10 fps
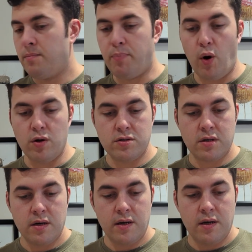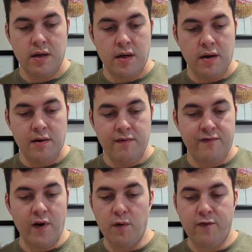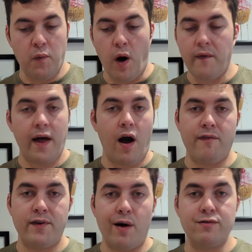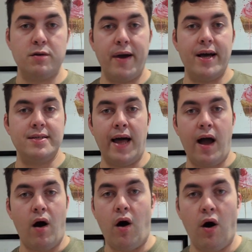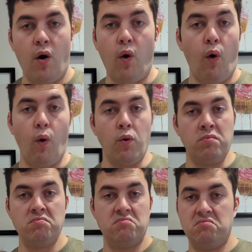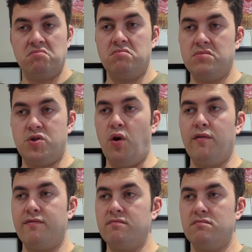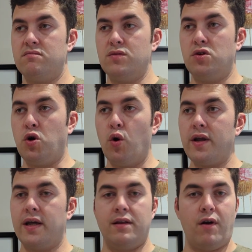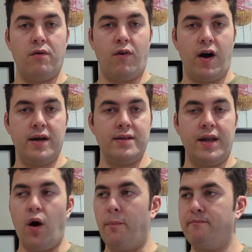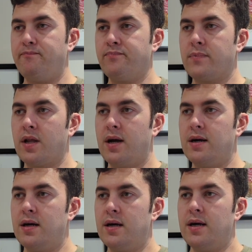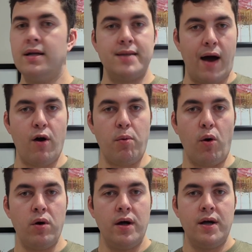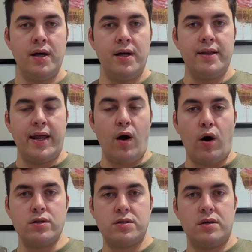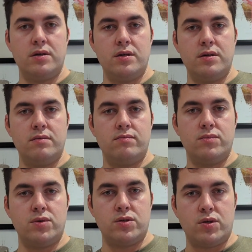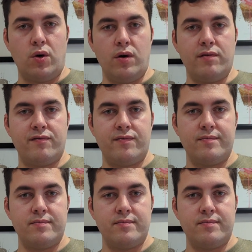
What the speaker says: But for what they are, for novelty beers, they are all sort of good in their own right. They're not terrible. They're not sort of...